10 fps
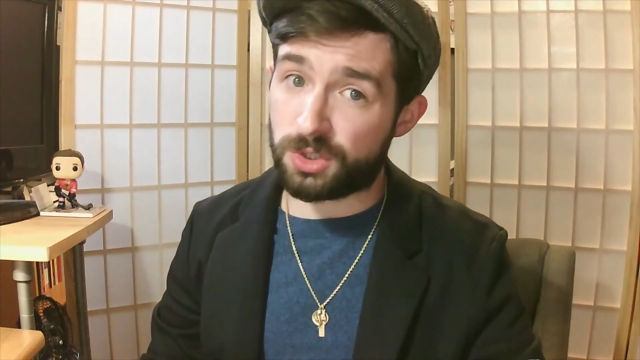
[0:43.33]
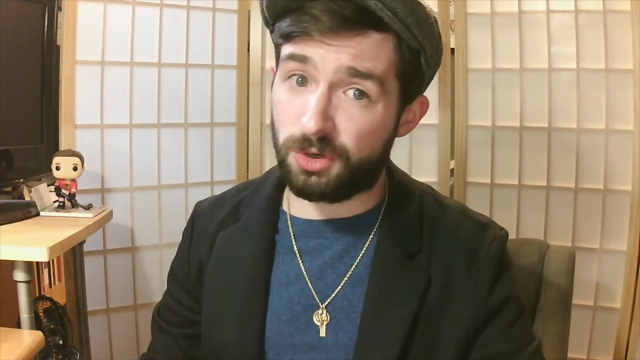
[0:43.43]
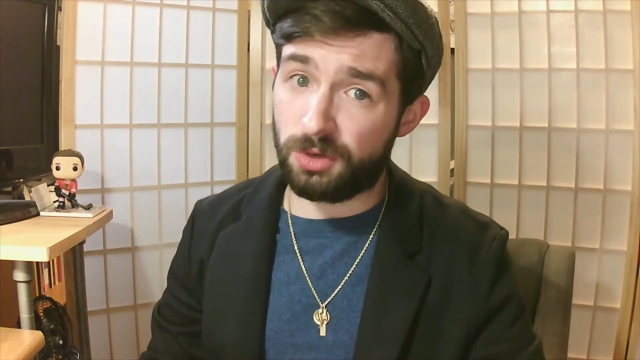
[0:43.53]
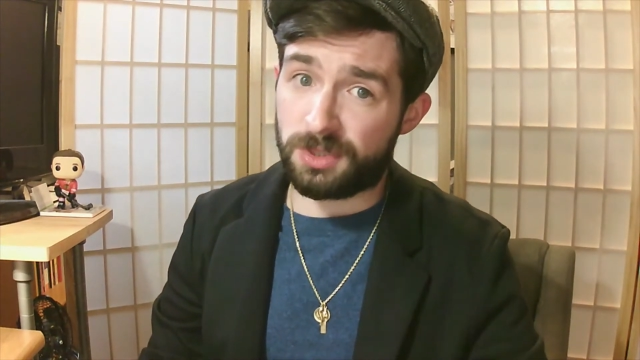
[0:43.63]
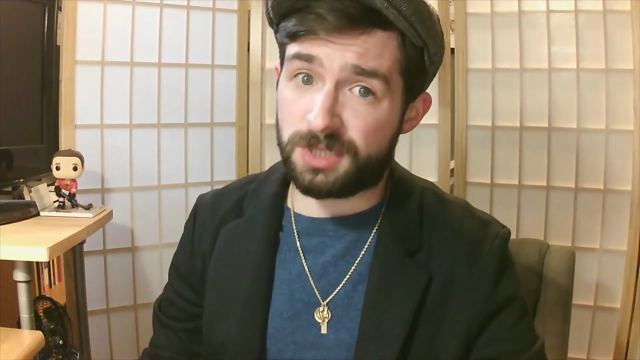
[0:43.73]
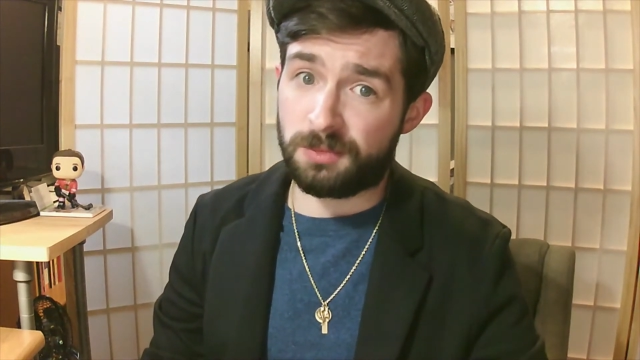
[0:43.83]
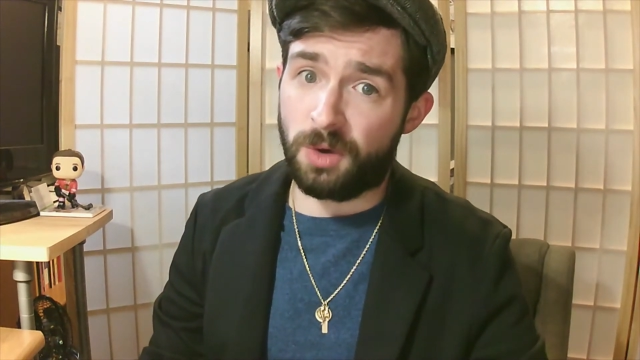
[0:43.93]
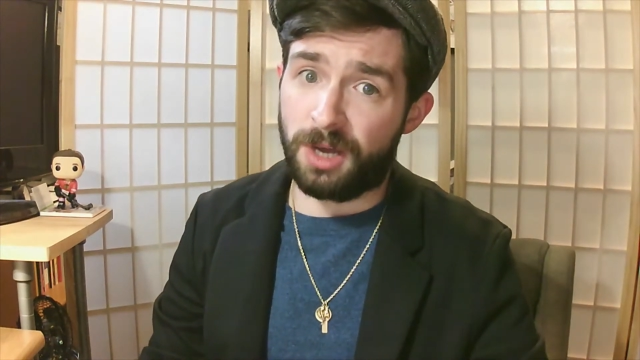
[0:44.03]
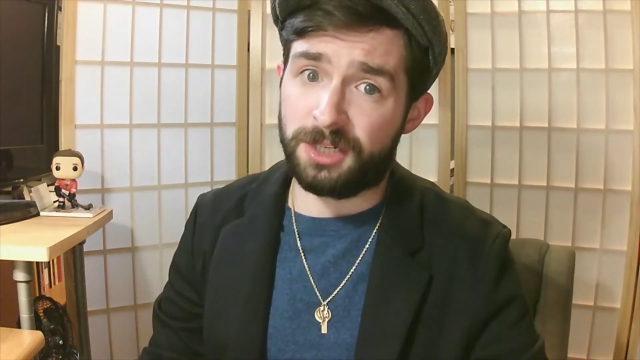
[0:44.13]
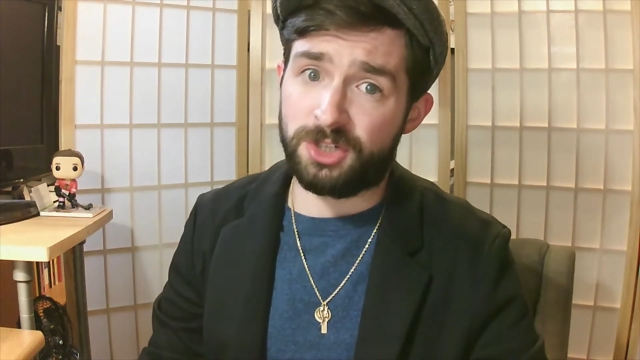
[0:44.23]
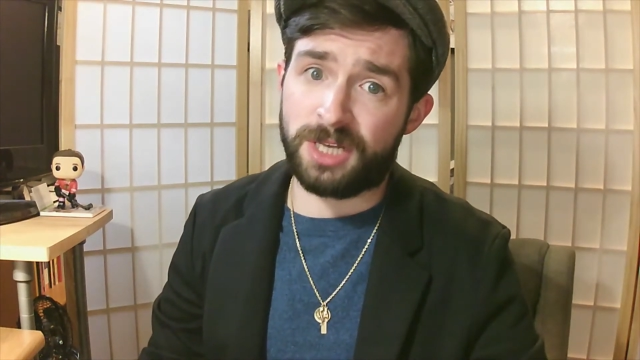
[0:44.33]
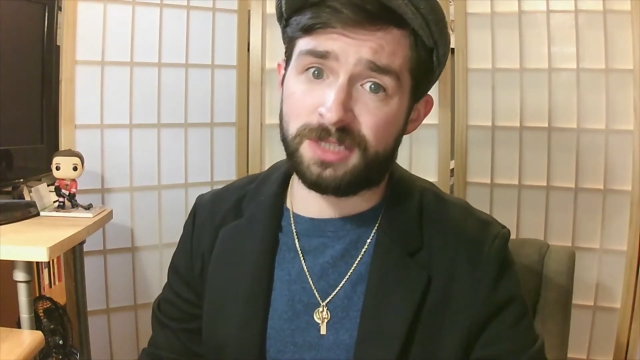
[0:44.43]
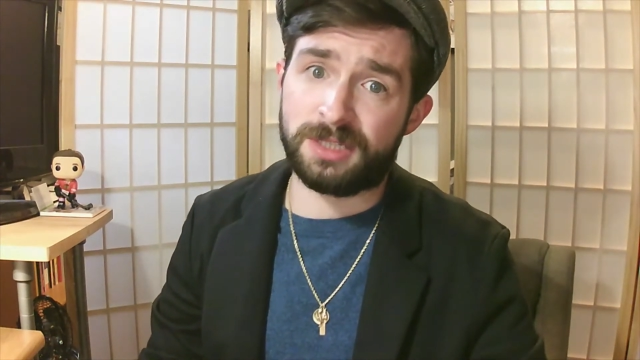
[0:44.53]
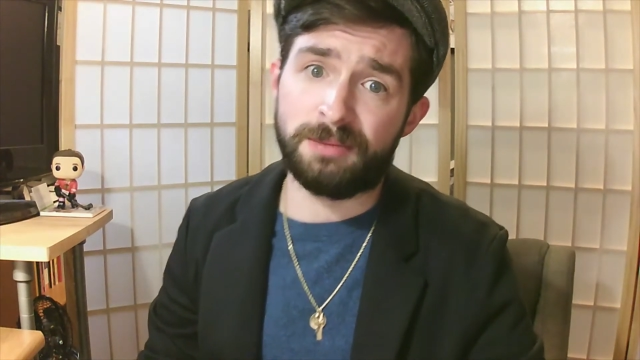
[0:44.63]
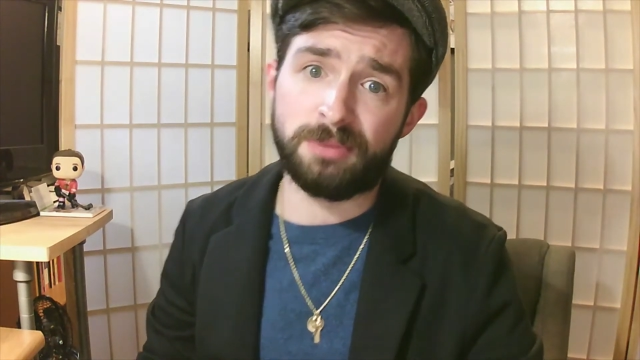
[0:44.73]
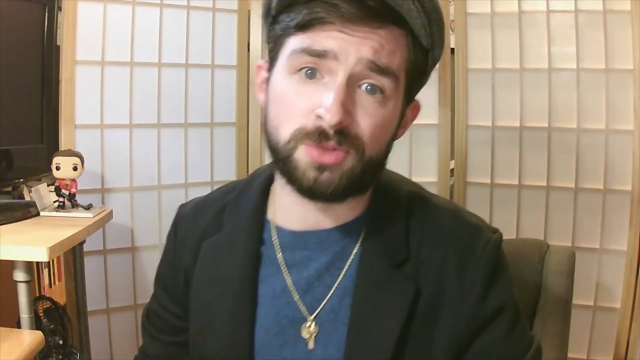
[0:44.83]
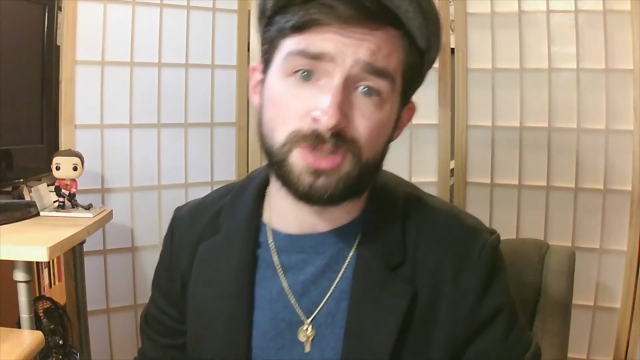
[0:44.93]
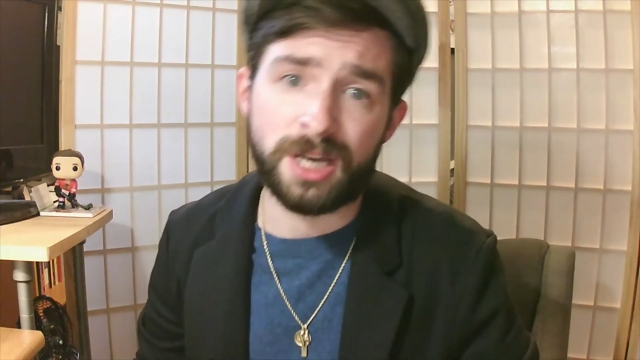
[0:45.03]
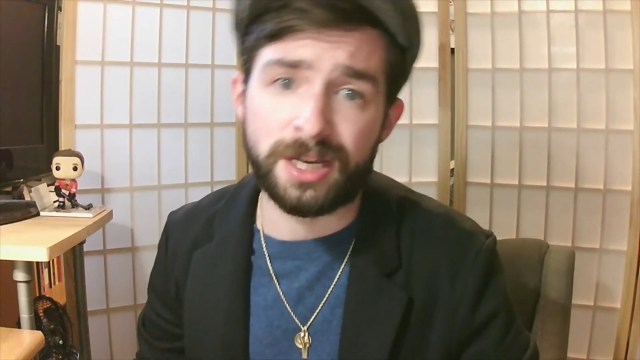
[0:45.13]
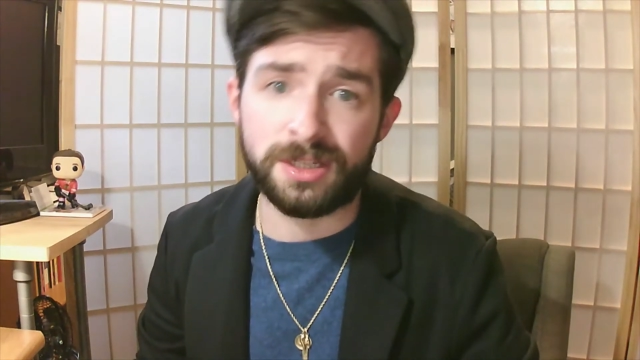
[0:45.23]
good with some quality chances on both
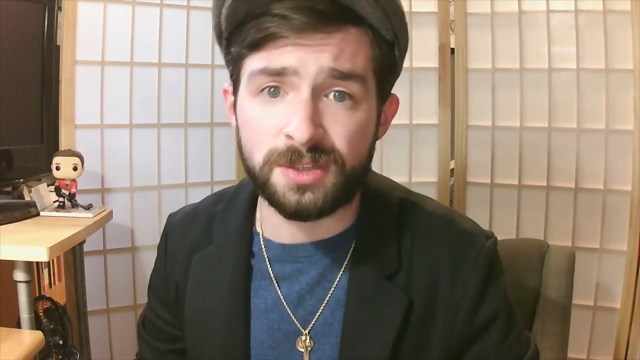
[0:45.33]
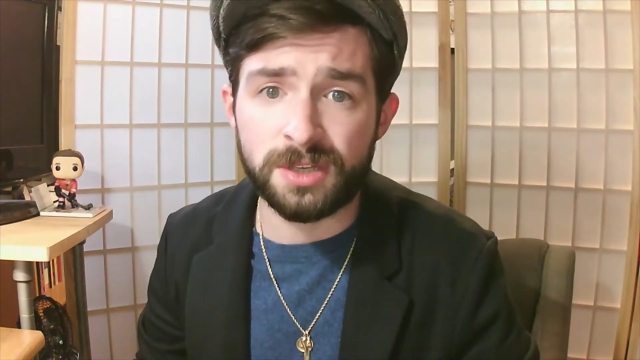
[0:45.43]
sides.